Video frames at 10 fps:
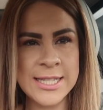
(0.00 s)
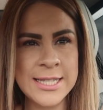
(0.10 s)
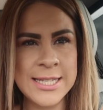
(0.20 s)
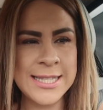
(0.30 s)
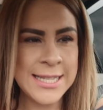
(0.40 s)

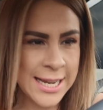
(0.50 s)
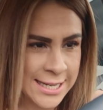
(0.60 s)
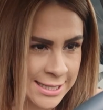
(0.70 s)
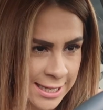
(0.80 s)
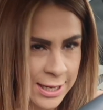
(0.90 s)
Since it's
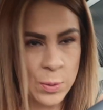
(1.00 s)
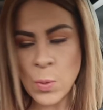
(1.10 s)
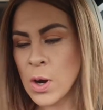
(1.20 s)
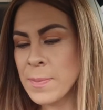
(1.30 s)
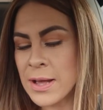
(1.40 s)
nice and
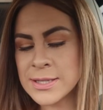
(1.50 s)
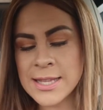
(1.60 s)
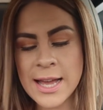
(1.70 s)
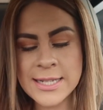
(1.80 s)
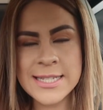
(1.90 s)
warm
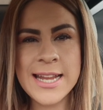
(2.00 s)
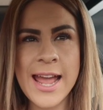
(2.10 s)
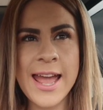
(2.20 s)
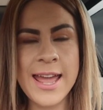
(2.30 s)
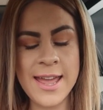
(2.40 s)
outside
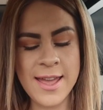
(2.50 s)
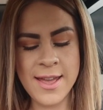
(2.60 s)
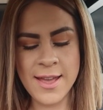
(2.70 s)
today,